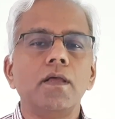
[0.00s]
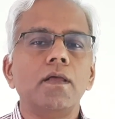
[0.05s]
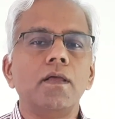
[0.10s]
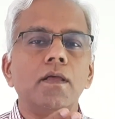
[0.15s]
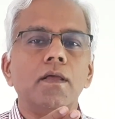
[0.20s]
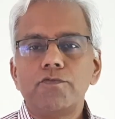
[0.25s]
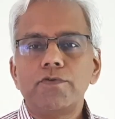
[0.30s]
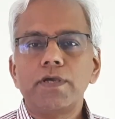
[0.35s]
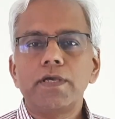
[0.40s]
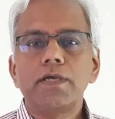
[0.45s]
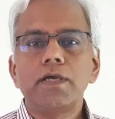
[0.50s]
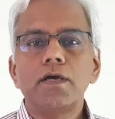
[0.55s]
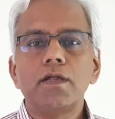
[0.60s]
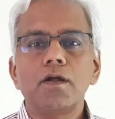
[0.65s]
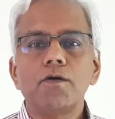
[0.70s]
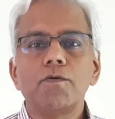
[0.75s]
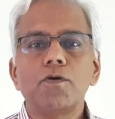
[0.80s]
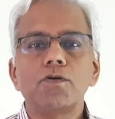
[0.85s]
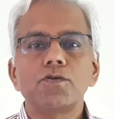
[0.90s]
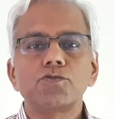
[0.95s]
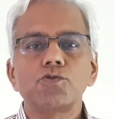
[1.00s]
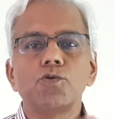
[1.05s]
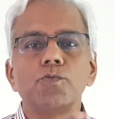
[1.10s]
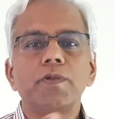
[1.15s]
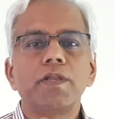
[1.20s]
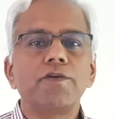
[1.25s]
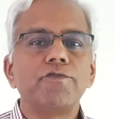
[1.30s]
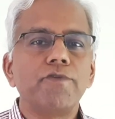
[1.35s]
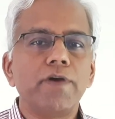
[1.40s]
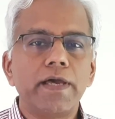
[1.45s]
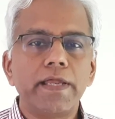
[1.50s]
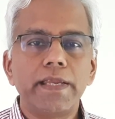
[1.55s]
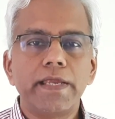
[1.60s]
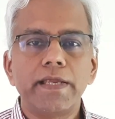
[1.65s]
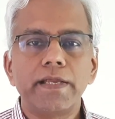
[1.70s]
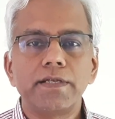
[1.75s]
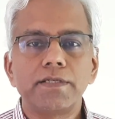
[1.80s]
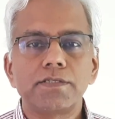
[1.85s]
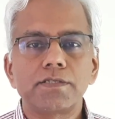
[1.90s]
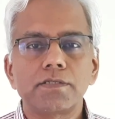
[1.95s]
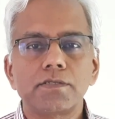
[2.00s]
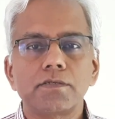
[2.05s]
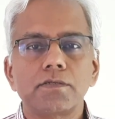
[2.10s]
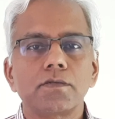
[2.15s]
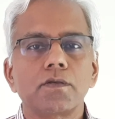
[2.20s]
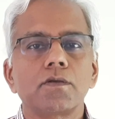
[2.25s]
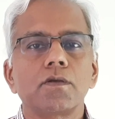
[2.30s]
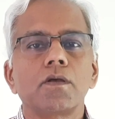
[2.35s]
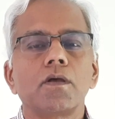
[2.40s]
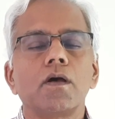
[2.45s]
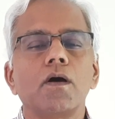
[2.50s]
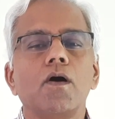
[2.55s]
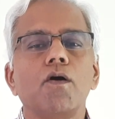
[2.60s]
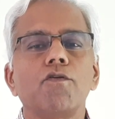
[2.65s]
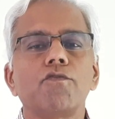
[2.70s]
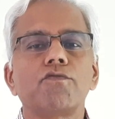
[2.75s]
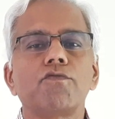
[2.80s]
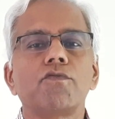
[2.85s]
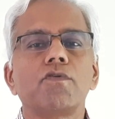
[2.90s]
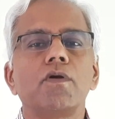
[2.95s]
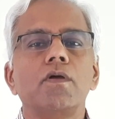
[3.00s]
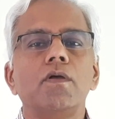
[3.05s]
We hear about so many variants of